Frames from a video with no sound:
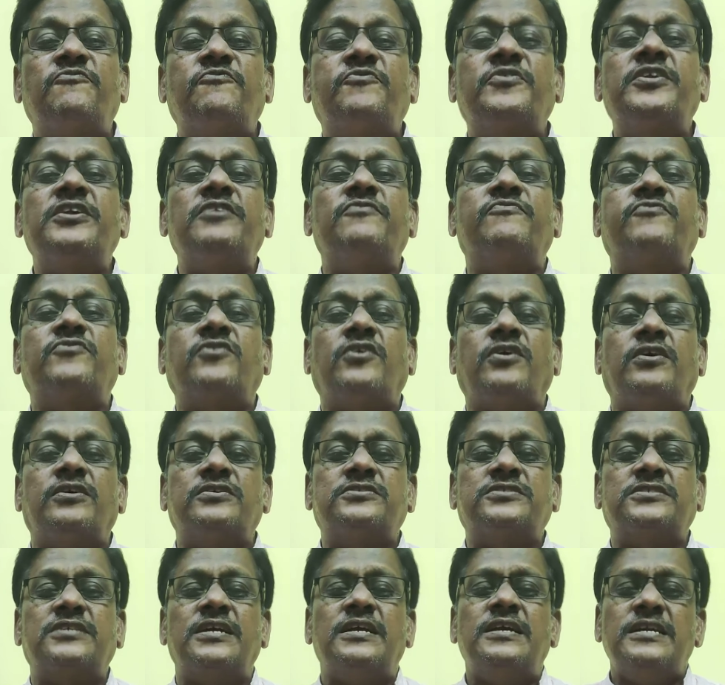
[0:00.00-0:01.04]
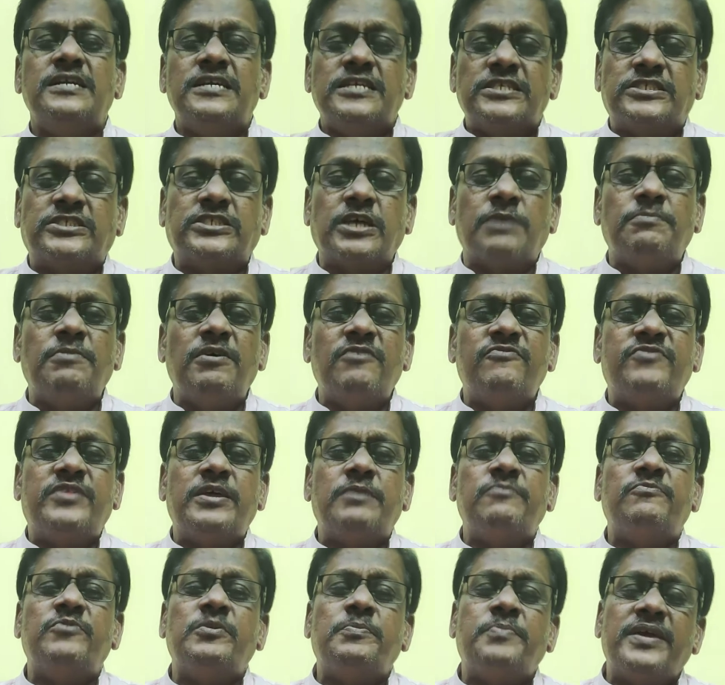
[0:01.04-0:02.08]
free of cost. Some of
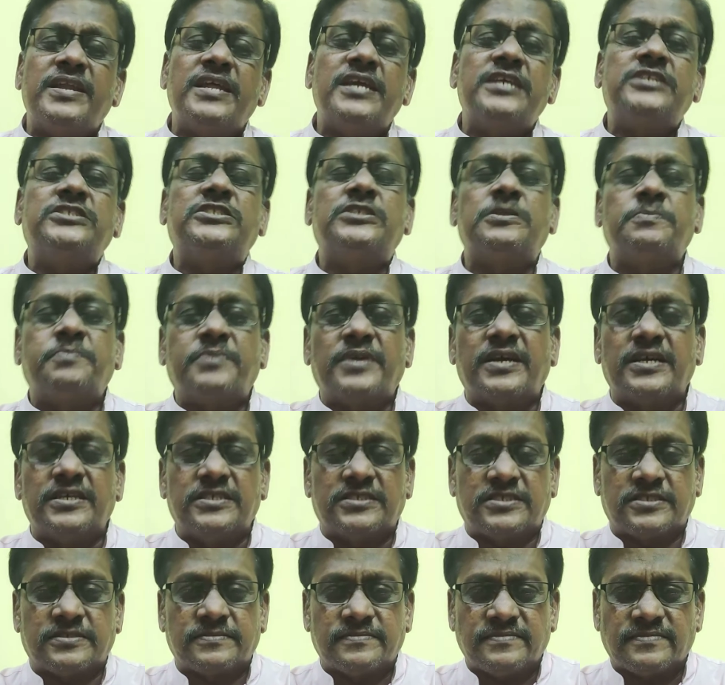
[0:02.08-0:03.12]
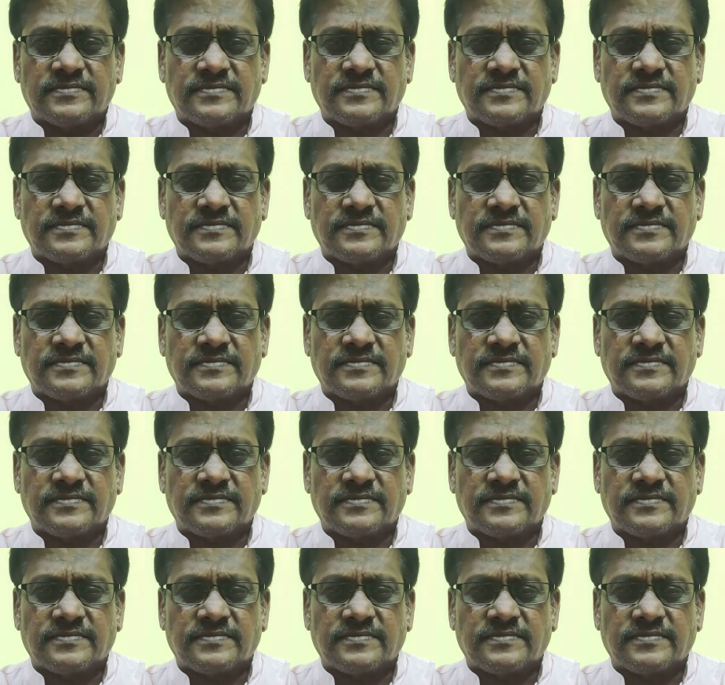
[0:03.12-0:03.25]
them we paid an extra price.